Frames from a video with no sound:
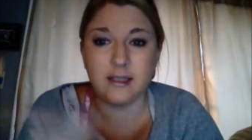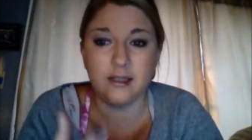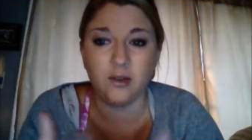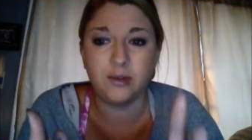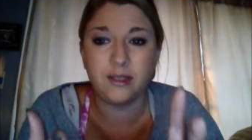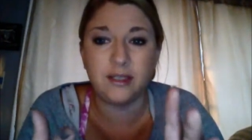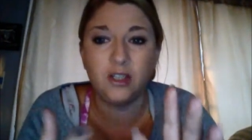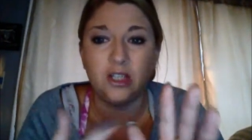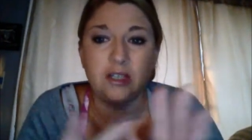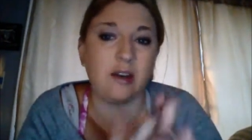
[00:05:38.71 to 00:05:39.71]
the
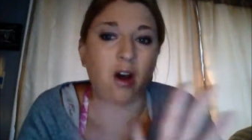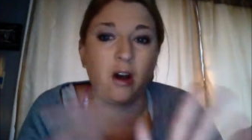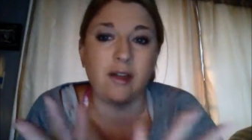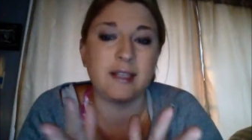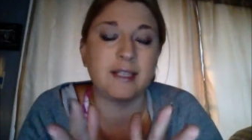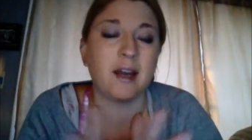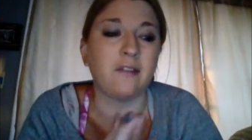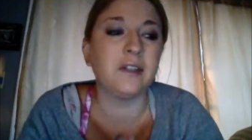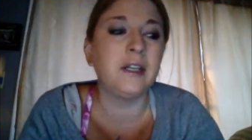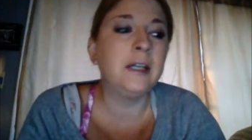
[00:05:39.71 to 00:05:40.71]
dosage, and all that stuff.